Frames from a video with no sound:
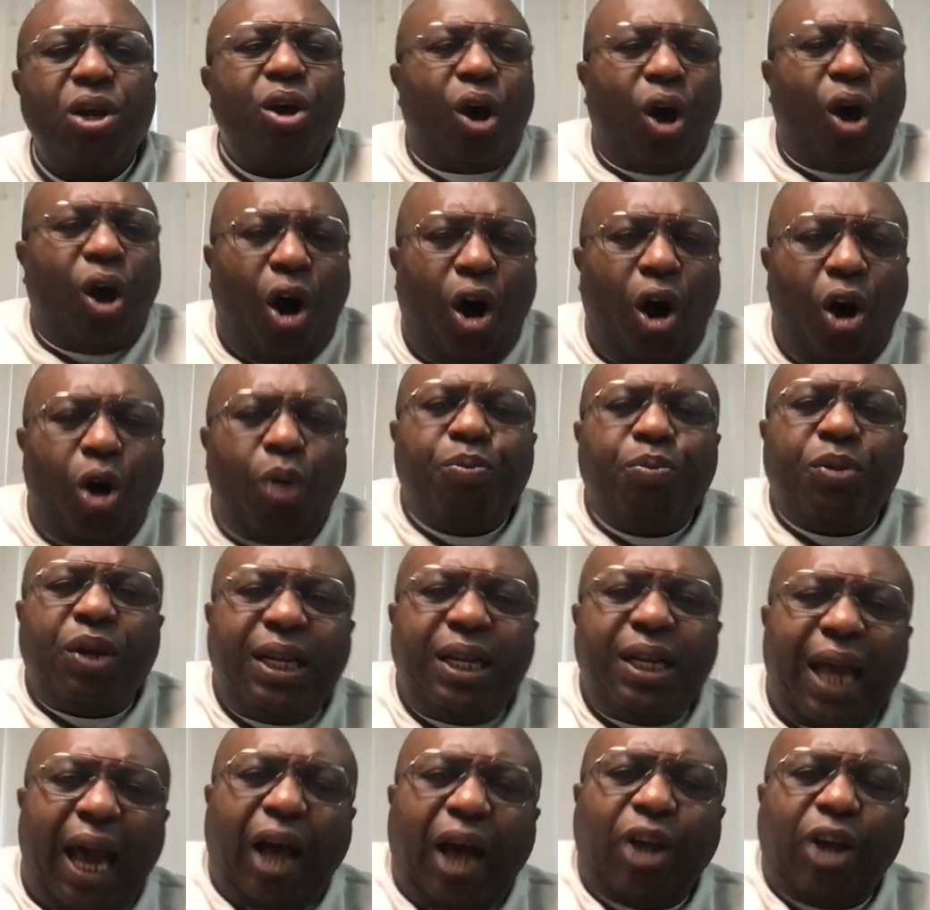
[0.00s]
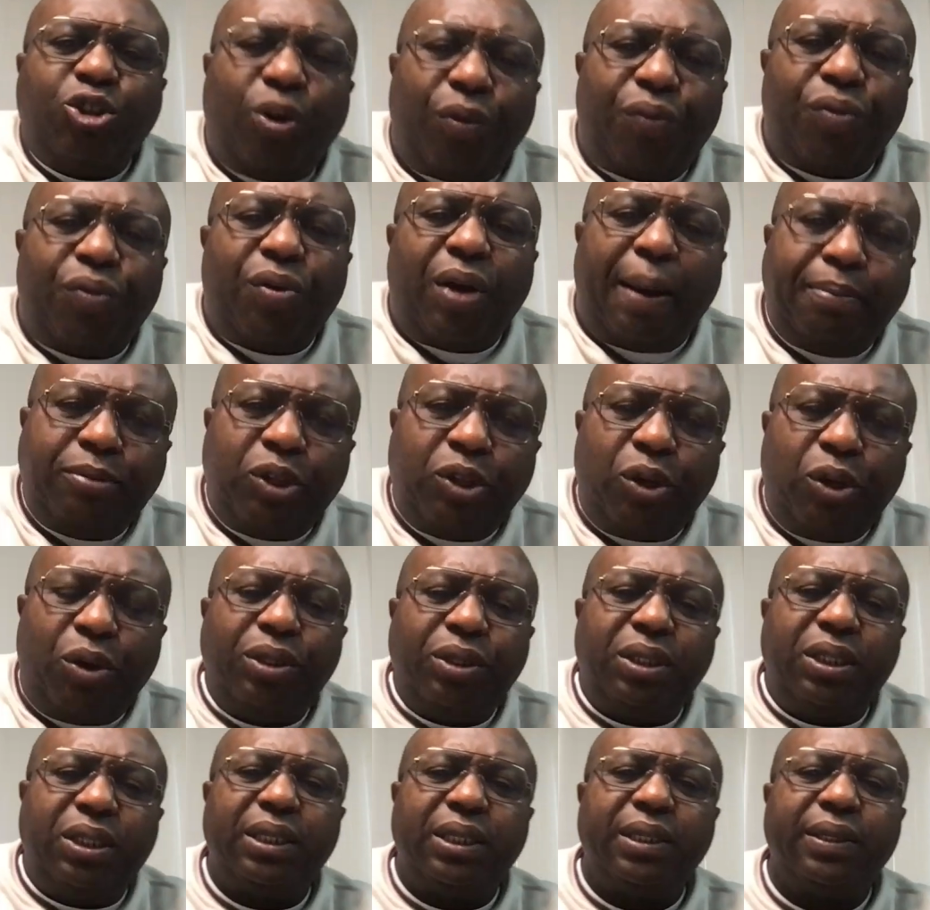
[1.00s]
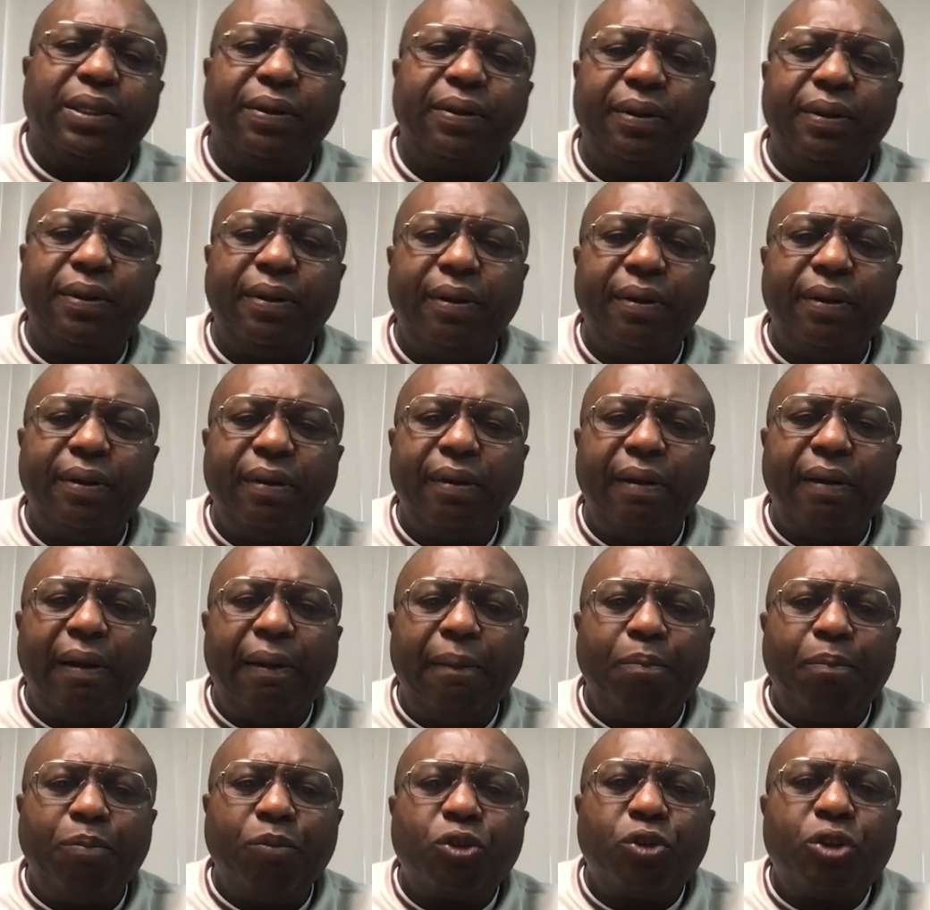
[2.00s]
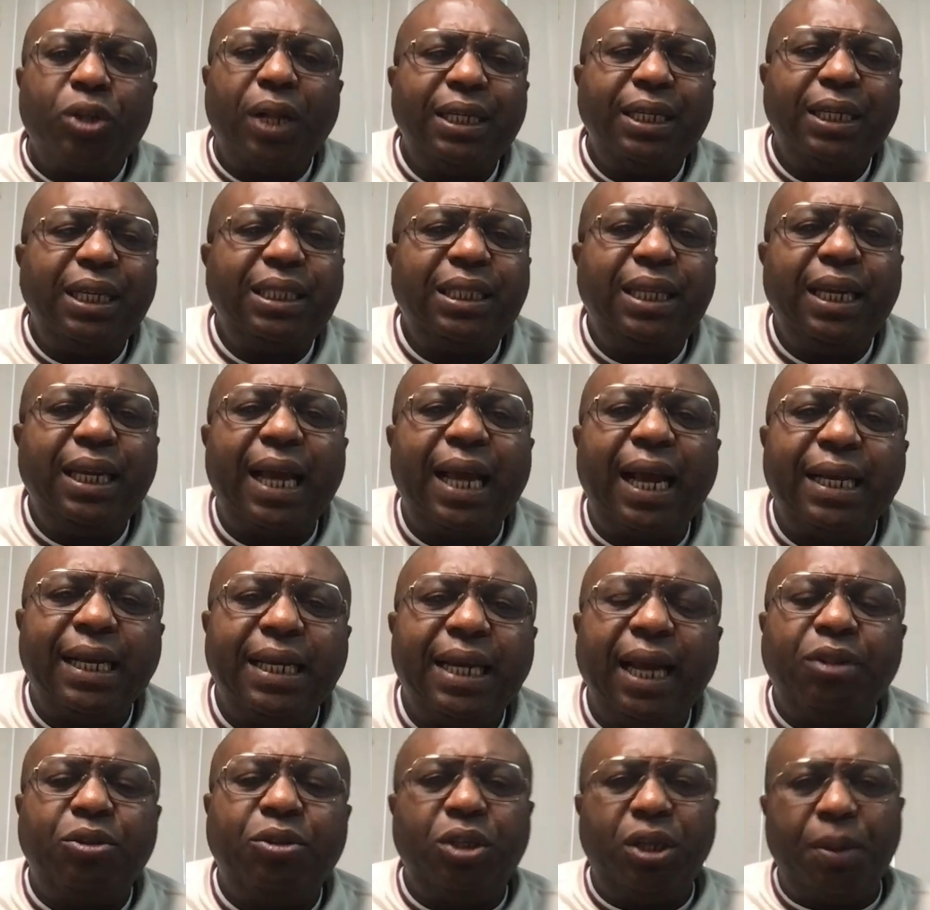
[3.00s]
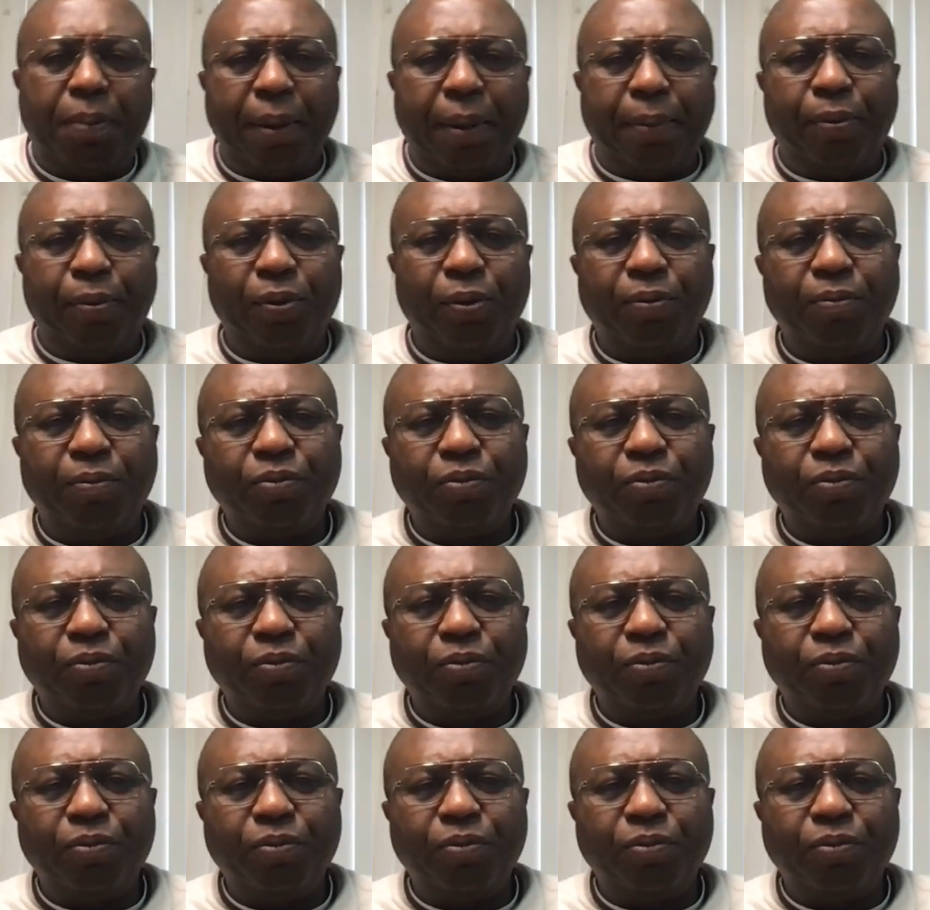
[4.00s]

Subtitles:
or in the House of Rep zones so that this thing can get to the people.